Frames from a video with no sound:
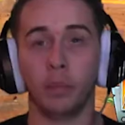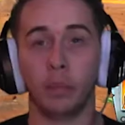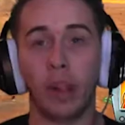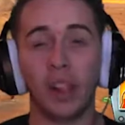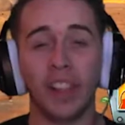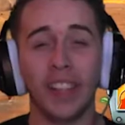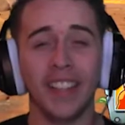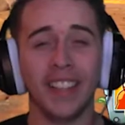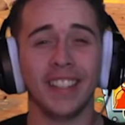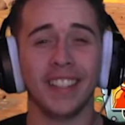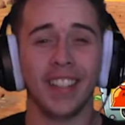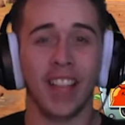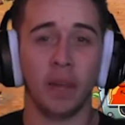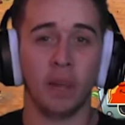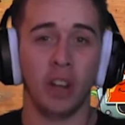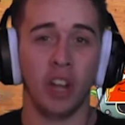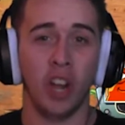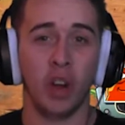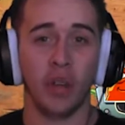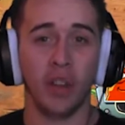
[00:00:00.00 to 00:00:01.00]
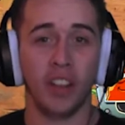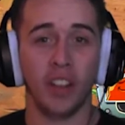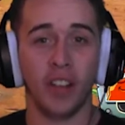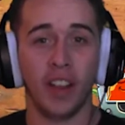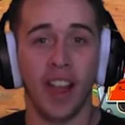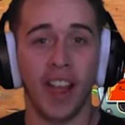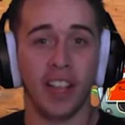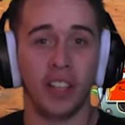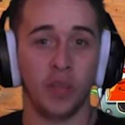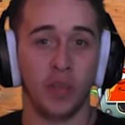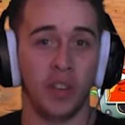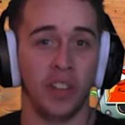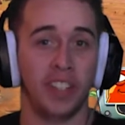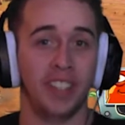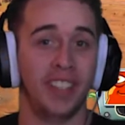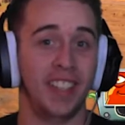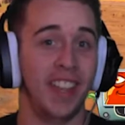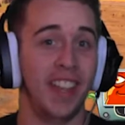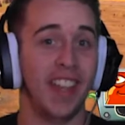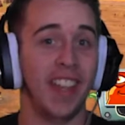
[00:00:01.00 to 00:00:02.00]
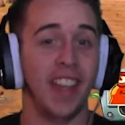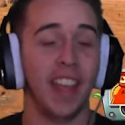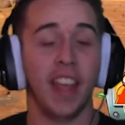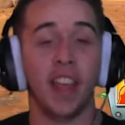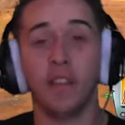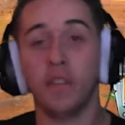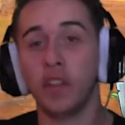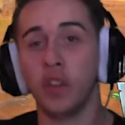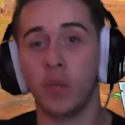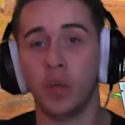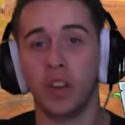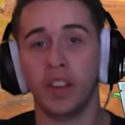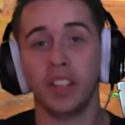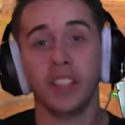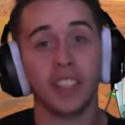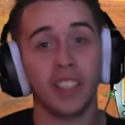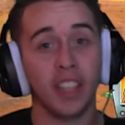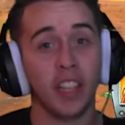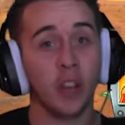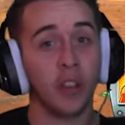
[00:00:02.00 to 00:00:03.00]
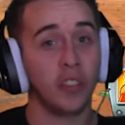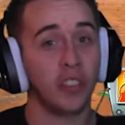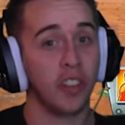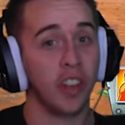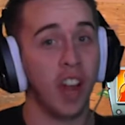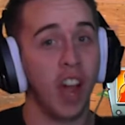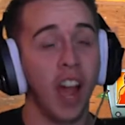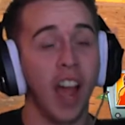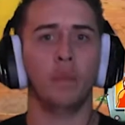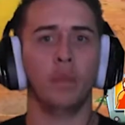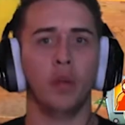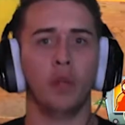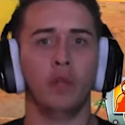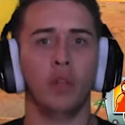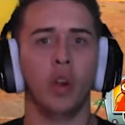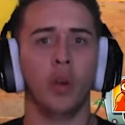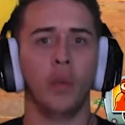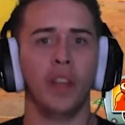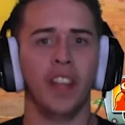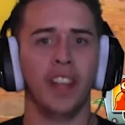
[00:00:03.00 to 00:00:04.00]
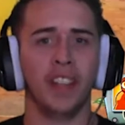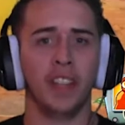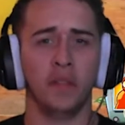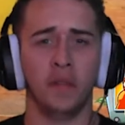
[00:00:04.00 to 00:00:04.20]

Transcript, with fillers: please let me know what you guys want to see, if you want to see those or not. Before we get the